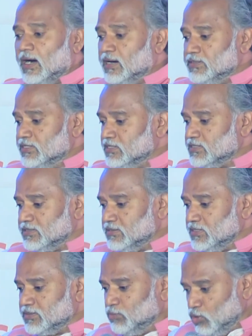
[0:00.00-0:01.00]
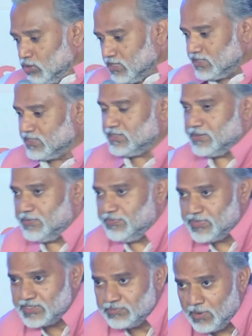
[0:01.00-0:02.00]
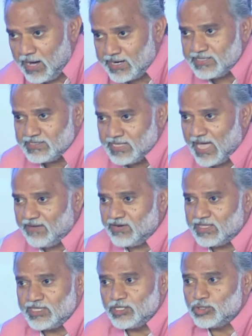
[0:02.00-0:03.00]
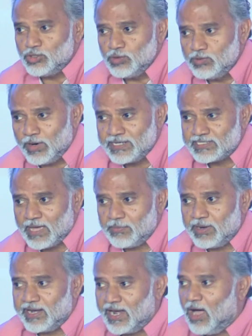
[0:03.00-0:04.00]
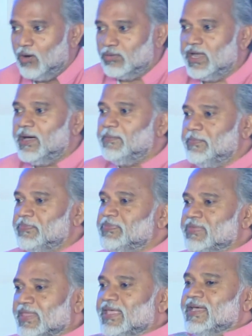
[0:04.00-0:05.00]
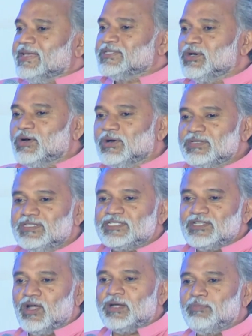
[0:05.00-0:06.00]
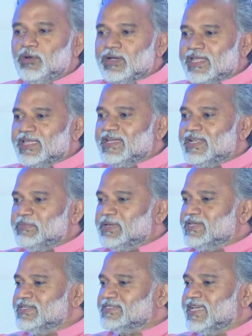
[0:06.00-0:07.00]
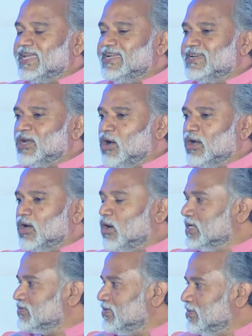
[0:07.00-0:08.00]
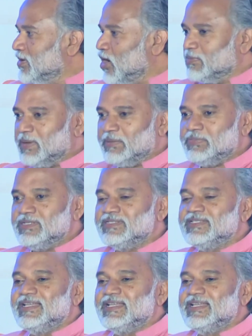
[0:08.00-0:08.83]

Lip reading: This book, this Bharat, I have nothing to do with what's happening now. Yeah. So it's not political because I get wrong calls from wrong people.